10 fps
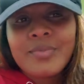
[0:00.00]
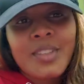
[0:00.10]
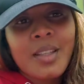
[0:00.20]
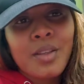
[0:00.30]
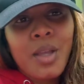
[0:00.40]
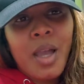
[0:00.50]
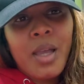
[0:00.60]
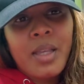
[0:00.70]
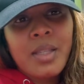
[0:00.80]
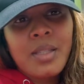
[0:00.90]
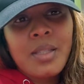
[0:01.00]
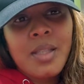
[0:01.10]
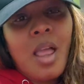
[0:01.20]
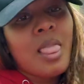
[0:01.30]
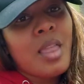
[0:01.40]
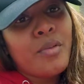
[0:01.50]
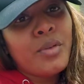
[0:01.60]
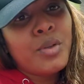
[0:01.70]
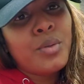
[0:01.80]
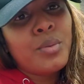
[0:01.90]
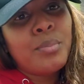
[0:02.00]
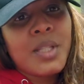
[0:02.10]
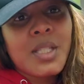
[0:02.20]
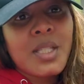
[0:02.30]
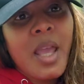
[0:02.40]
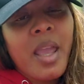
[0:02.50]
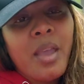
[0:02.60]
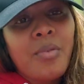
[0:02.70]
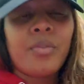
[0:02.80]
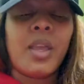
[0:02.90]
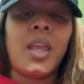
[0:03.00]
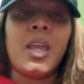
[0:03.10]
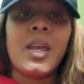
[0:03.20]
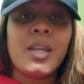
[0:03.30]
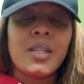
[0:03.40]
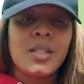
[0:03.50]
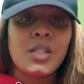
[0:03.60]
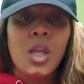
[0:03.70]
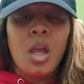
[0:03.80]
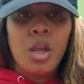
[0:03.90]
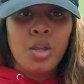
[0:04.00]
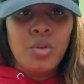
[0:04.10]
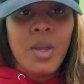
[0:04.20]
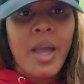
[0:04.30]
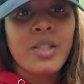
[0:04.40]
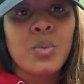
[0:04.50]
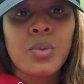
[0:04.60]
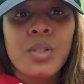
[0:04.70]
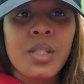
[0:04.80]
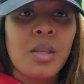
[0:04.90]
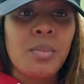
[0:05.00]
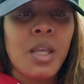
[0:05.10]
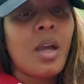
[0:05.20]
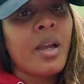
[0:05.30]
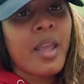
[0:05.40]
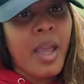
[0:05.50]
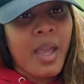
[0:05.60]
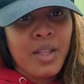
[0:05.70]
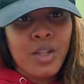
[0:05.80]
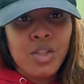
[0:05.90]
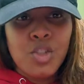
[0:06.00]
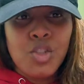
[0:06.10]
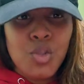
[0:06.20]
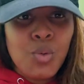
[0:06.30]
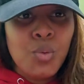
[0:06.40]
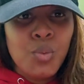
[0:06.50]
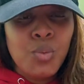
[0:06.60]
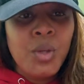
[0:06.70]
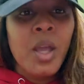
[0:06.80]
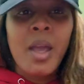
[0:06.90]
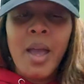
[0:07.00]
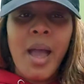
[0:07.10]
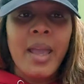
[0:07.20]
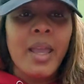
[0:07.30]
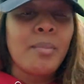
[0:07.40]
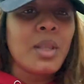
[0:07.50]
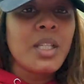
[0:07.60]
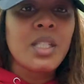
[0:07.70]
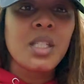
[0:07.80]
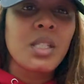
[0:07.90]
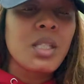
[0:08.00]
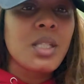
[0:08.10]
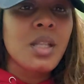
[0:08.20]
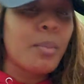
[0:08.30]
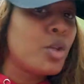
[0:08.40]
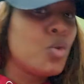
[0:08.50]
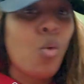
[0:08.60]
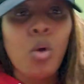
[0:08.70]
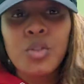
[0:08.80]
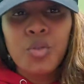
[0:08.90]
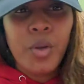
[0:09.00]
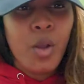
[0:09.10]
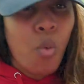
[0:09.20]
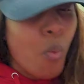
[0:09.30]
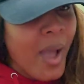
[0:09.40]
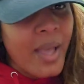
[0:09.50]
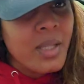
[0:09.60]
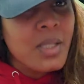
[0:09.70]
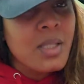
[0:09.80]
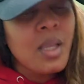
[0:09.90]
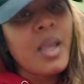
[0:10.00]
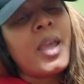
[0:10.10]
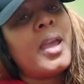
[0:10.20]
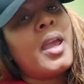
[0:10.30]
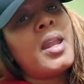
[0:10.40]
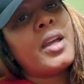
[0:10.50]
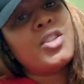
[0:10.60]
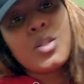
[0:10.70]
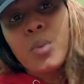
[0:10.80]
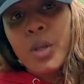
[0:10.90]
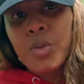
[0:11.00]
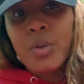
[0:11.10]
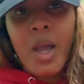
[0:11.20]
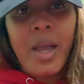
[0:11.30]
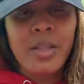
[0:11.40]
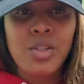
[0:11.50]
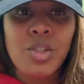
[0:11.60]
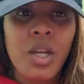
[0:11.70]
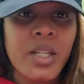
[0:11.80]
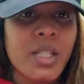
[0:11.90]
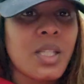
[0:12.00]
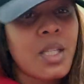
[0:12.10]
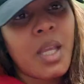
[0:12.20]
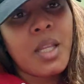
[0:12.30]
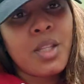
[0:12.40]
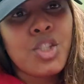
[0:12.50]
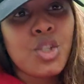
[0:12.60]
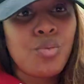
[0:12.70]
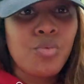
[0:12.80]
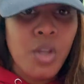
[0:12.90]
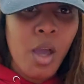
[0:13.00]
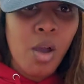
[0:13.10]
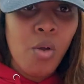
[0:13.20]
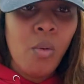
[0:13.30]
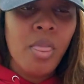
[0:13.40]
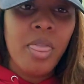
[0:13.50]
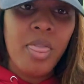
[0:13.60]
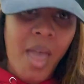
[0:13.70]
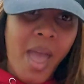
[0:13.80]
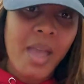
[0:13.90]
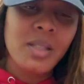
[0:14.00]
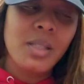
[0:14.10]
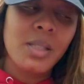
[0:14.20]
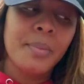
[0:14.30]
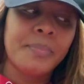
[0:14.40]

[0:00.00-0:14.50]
you guys, love you. Be safe. And you guys will see me again soon. I am listening to some of you all's requests. And I just want you guys to understand and to know that